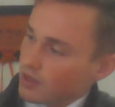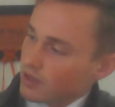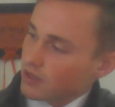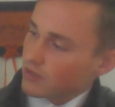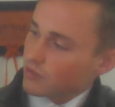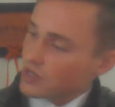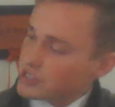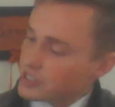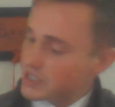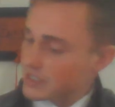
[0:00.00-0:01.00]

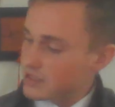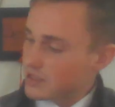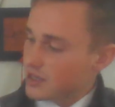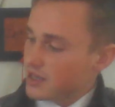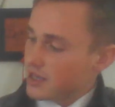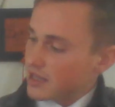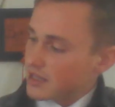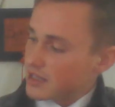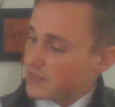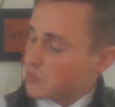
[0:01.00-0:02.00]
rushing in, and
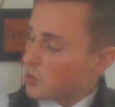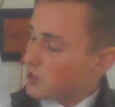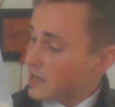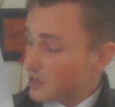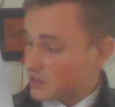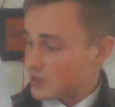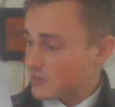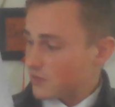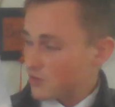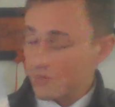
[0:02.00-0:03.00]
then even more
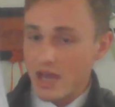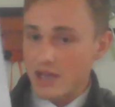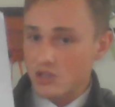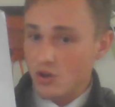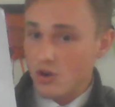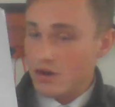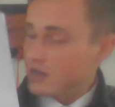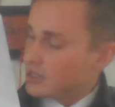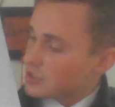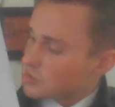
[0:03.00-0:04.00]
calcium from the SR
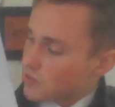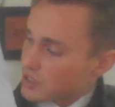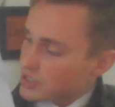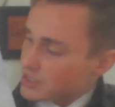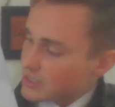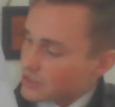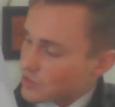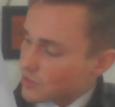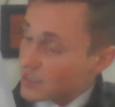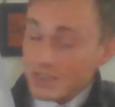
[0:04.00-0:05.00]
is rushing into
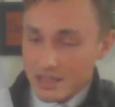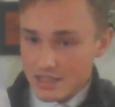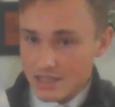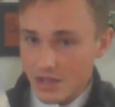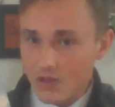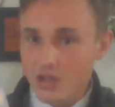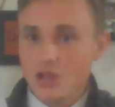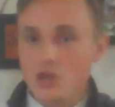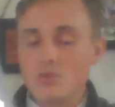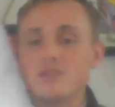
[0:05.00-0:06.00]
the rest of the cell,
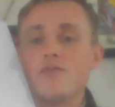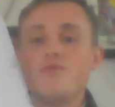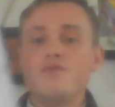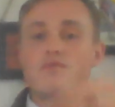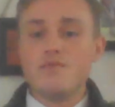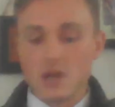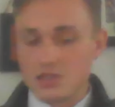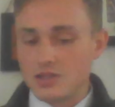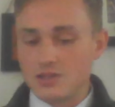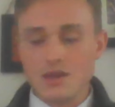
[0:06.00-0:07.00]

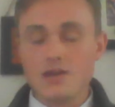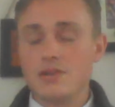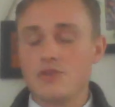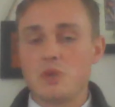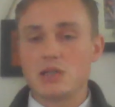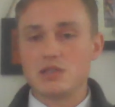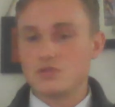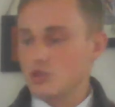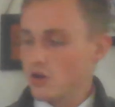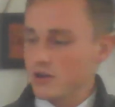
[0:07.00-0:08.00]
it's a ton of
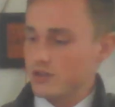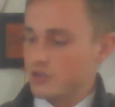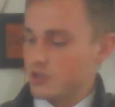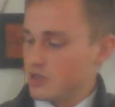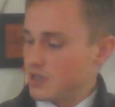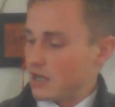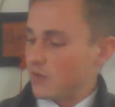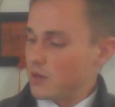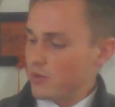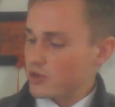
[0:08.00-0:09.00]
positive charge. If
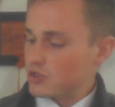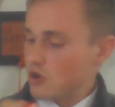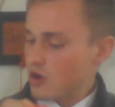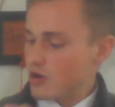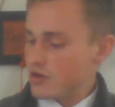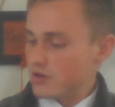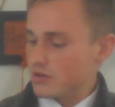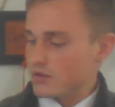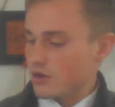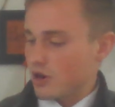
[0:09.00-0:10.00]
we were to chart
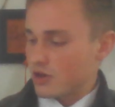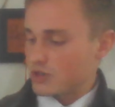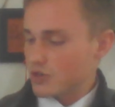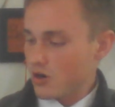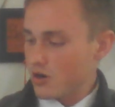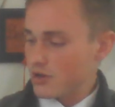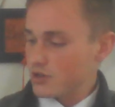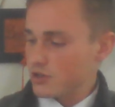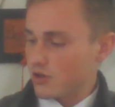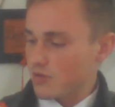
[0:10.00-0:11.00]

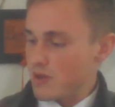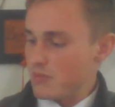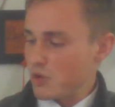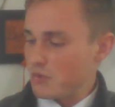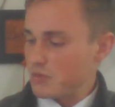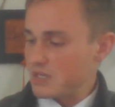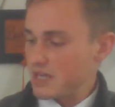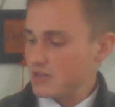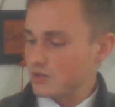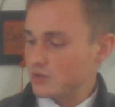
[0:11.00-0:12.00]
our membrane
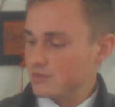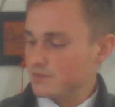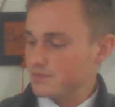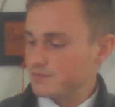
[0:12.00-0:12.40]
potential,